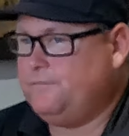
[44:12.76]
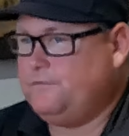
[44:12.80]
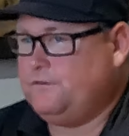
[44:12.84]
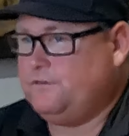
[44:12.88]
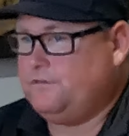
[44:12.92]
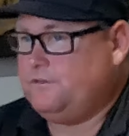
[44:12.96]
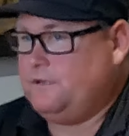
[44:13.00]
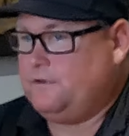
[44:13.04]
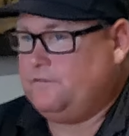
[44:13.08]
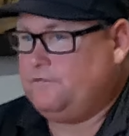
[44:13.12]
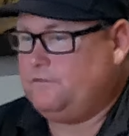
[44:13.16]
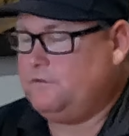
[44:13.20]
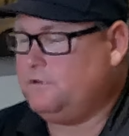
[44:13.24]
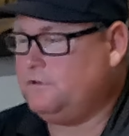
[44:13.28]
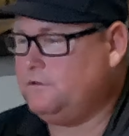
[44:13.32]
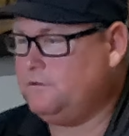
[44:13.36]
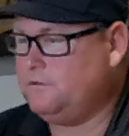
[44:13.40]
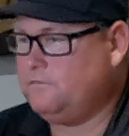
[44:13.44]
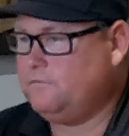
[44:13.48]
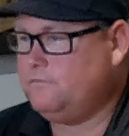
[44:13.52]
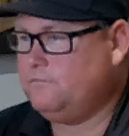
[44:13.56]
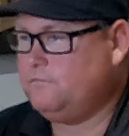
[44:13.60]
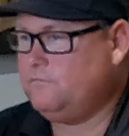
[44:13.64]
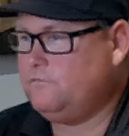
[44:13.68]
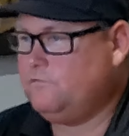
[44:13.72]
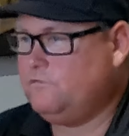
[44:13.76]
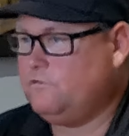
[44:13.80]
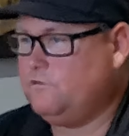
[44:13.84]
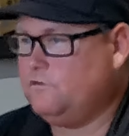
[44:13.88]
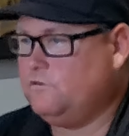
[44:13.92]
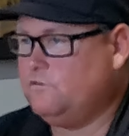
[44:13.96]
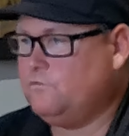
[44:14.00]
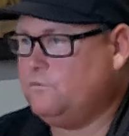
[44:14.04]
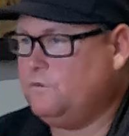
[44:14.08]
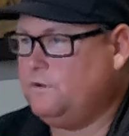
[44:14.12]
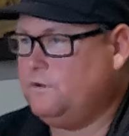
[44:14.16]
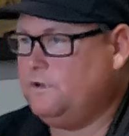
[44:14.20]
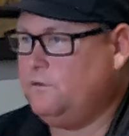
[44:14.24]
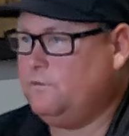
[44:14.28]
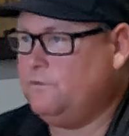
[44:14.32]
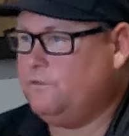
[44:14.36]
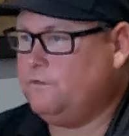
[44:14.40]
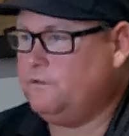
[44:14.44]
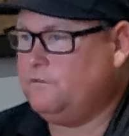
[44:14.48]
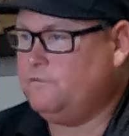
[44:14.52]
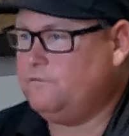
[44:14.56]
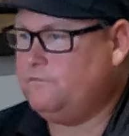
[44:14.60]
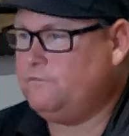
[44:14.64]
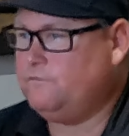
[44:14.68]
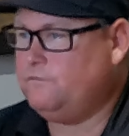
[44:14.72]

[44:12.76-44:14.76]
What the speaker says: just have to search one out that